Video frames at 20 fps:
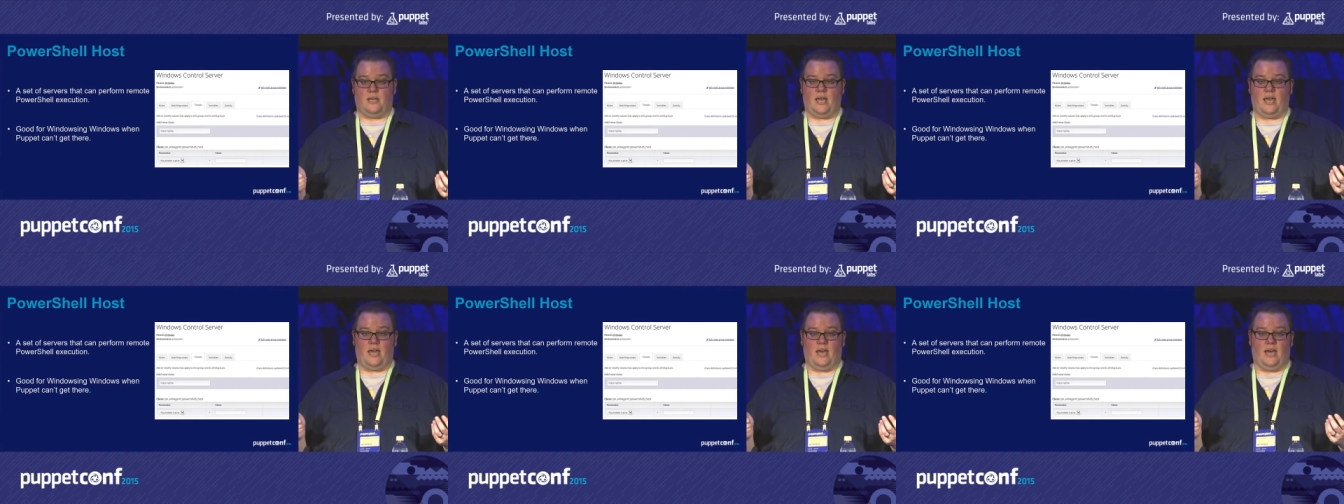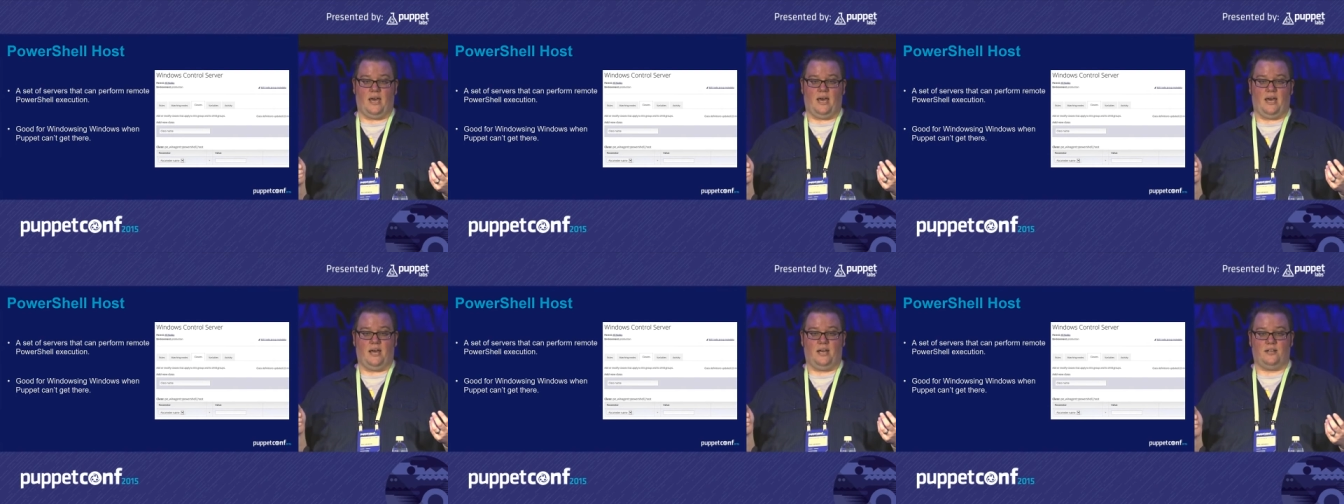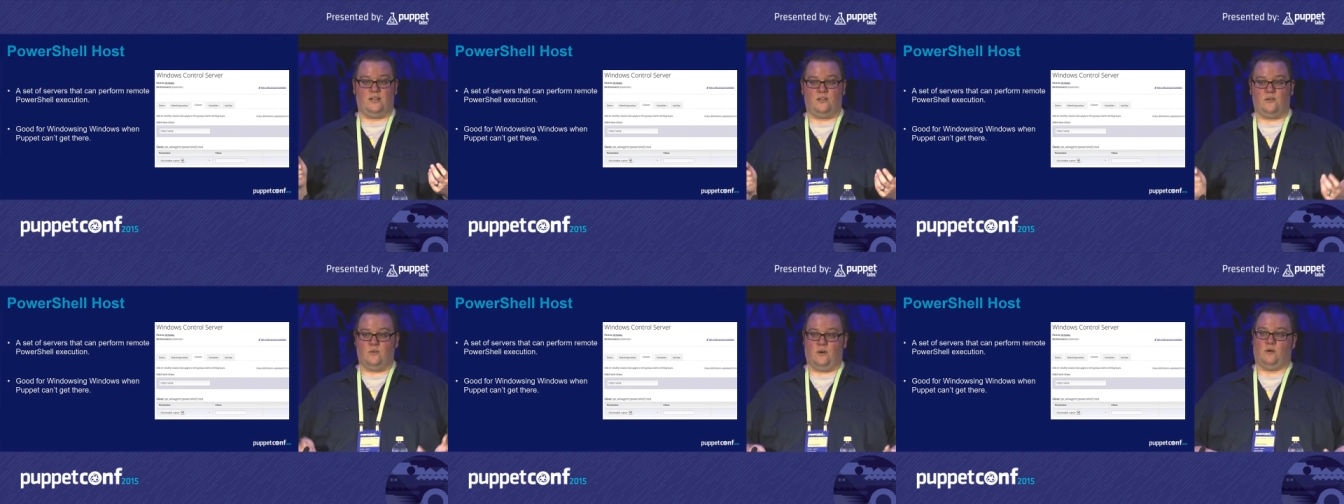
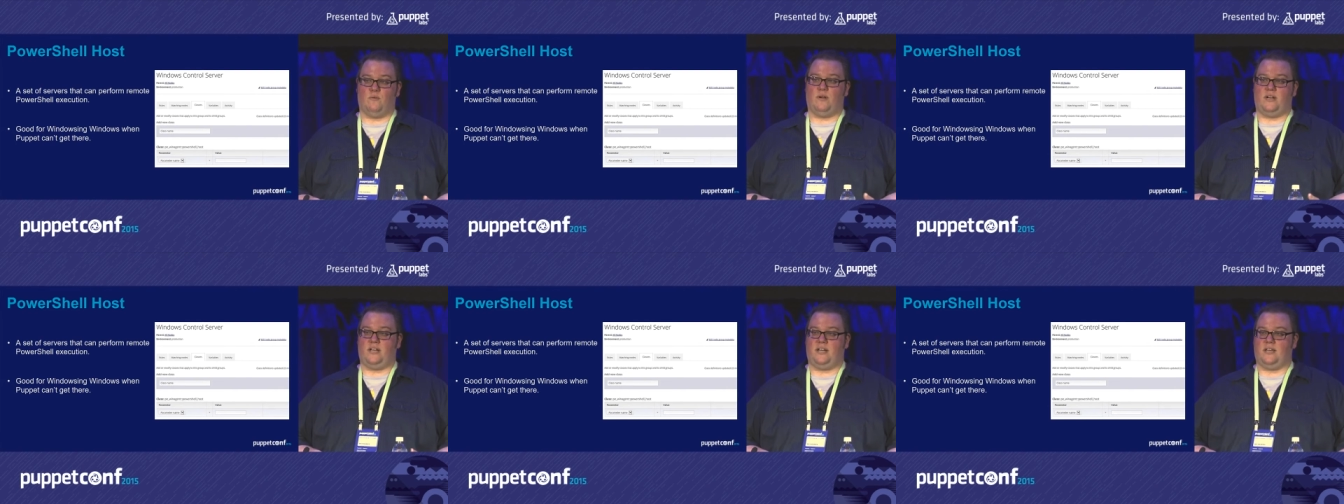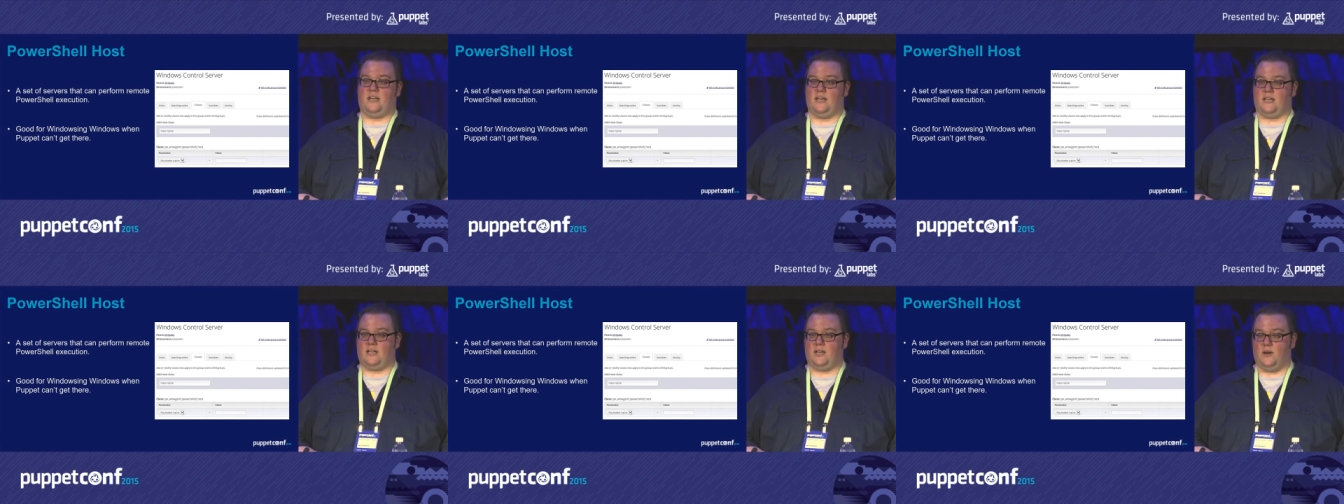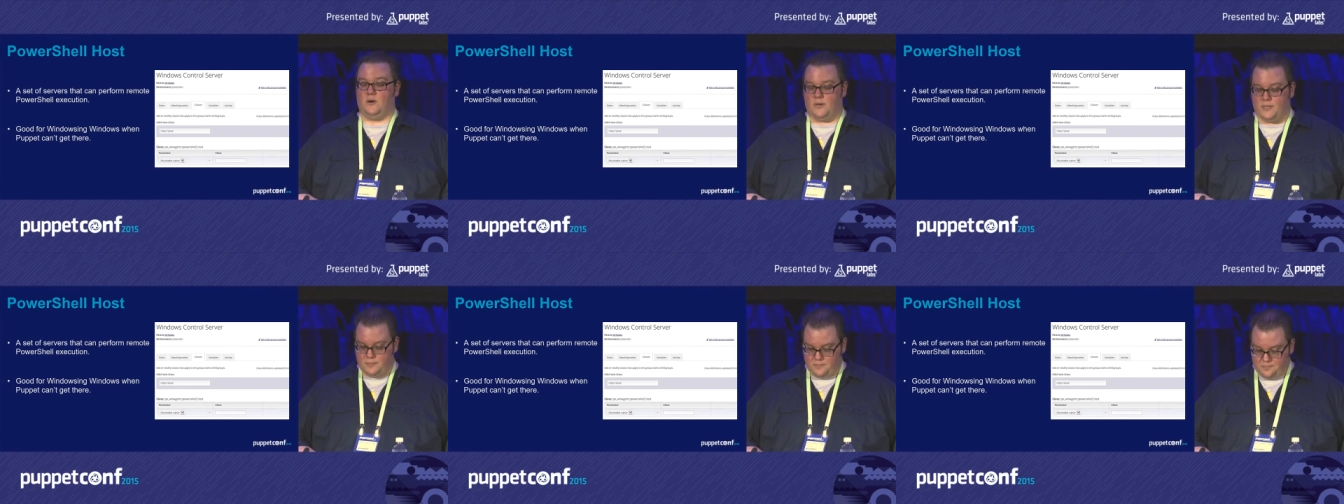and you are ready to get
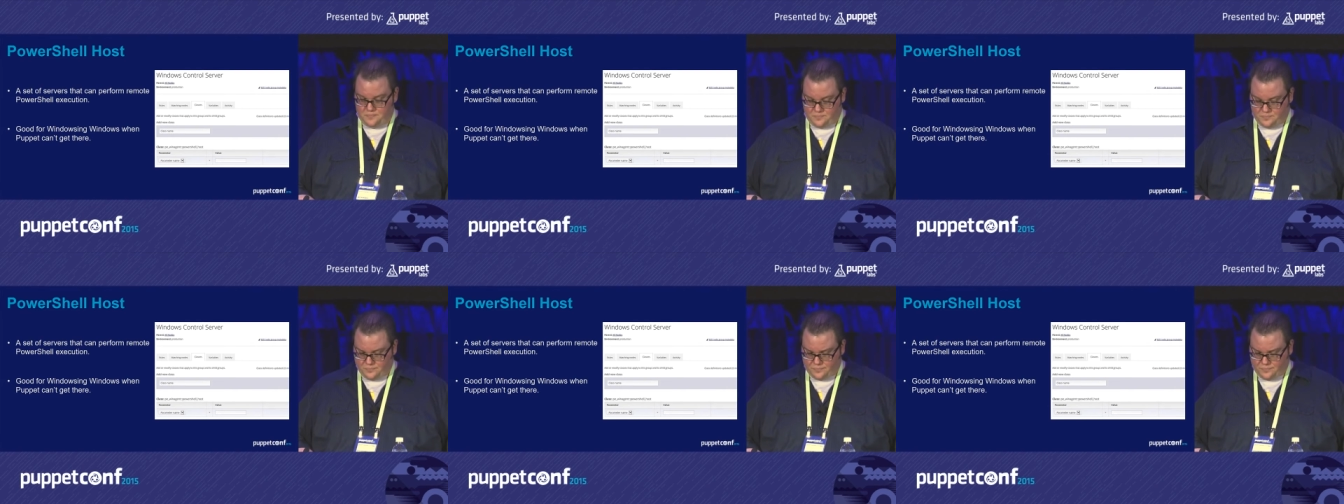going.